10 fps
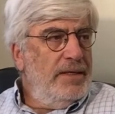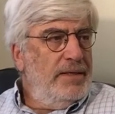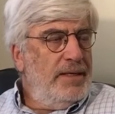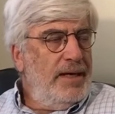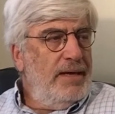
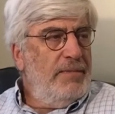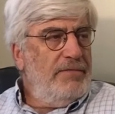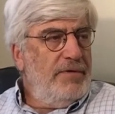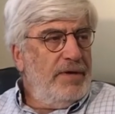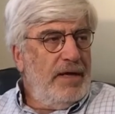And time
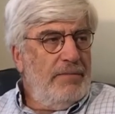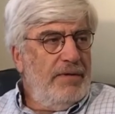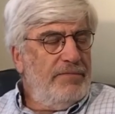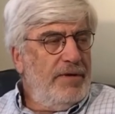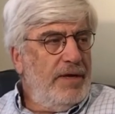after time
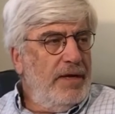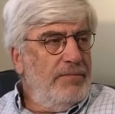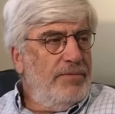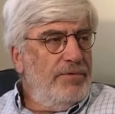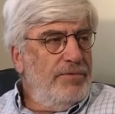after
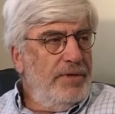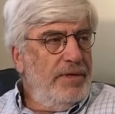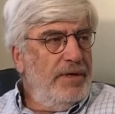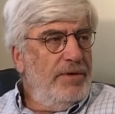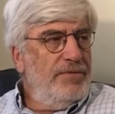time through
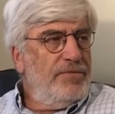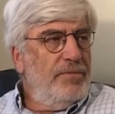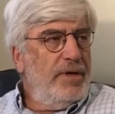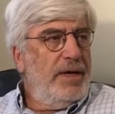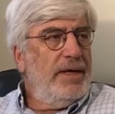the years,
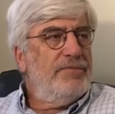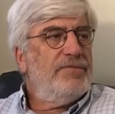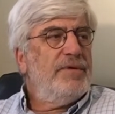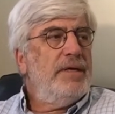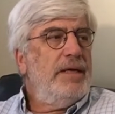what I have
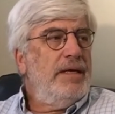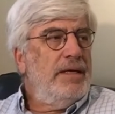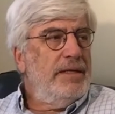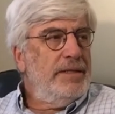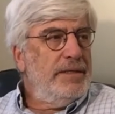seen
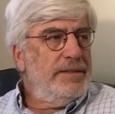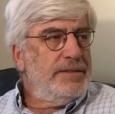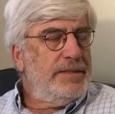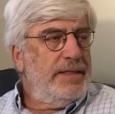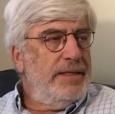
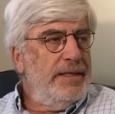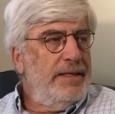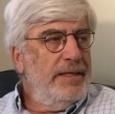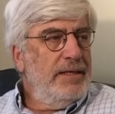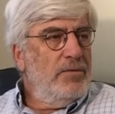is the
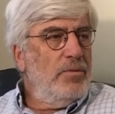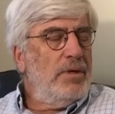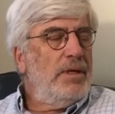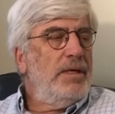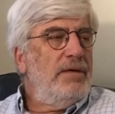
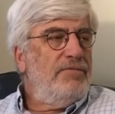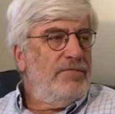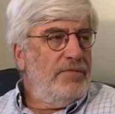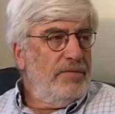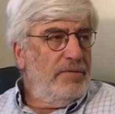relief
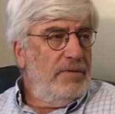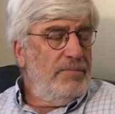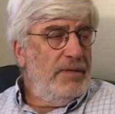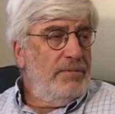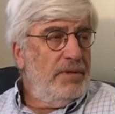
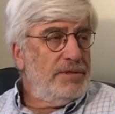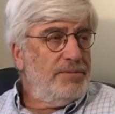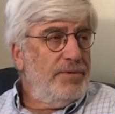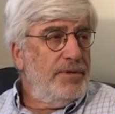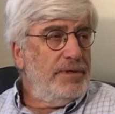that people
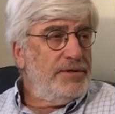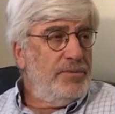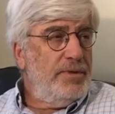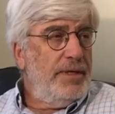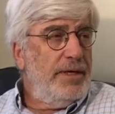experience
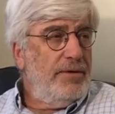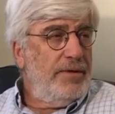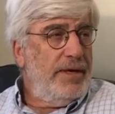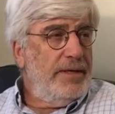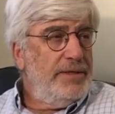when they hear
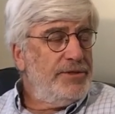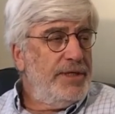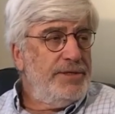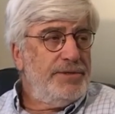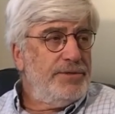that. It
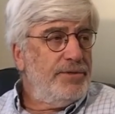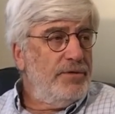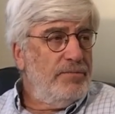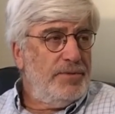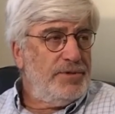changes their
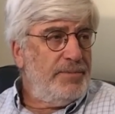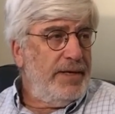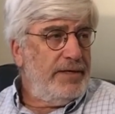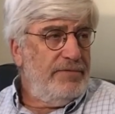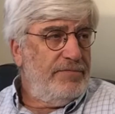whole
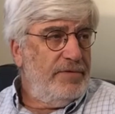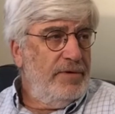perspective.